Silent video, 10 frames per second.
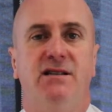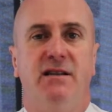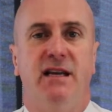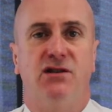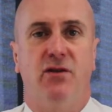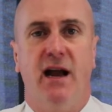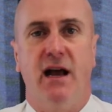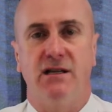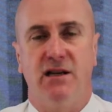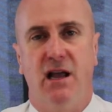on these
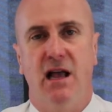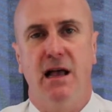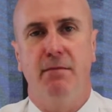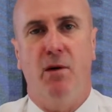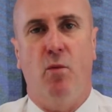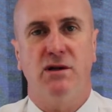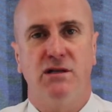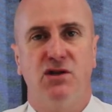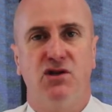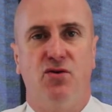grounds, but
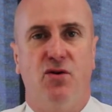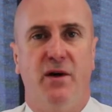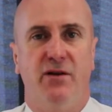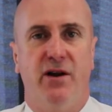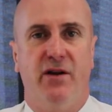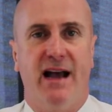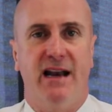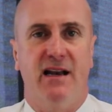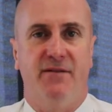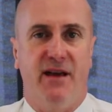wasn't sure whether or not it had
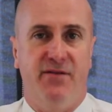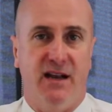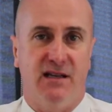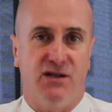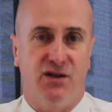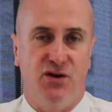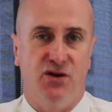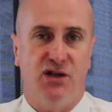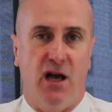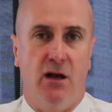enough evidence to do
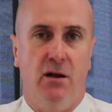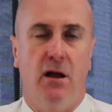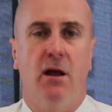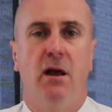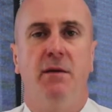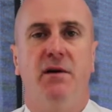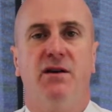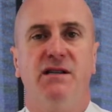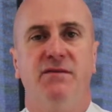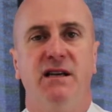so.
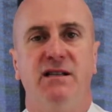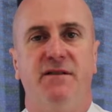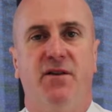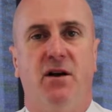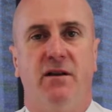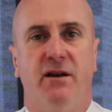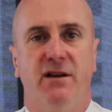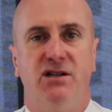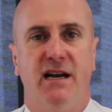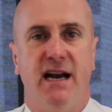Because of this, it filed an
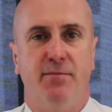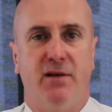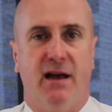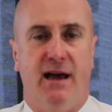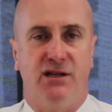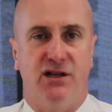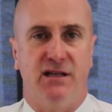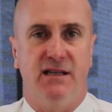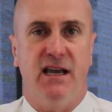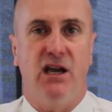originating application
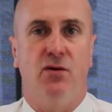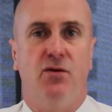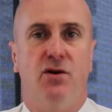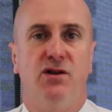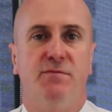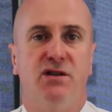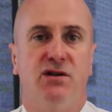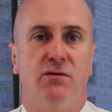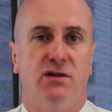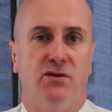seeking orders
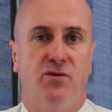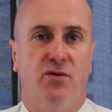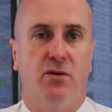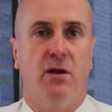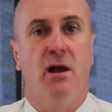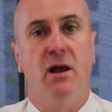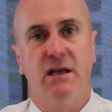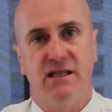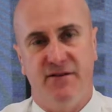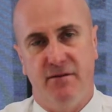pursuant to Rule
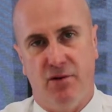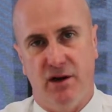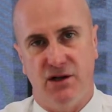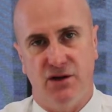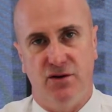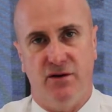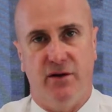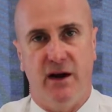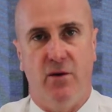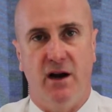
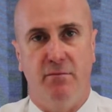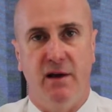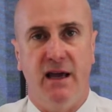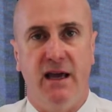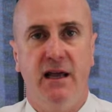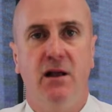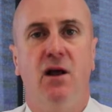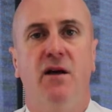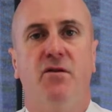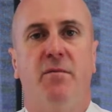7.231B
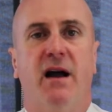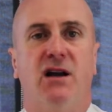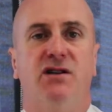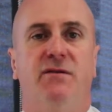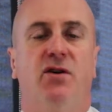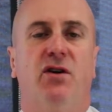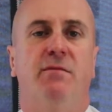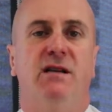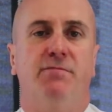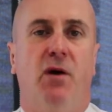for production of
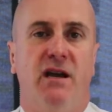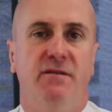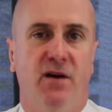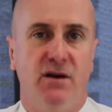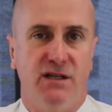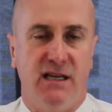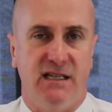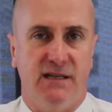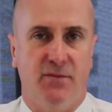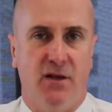documents by Infosys.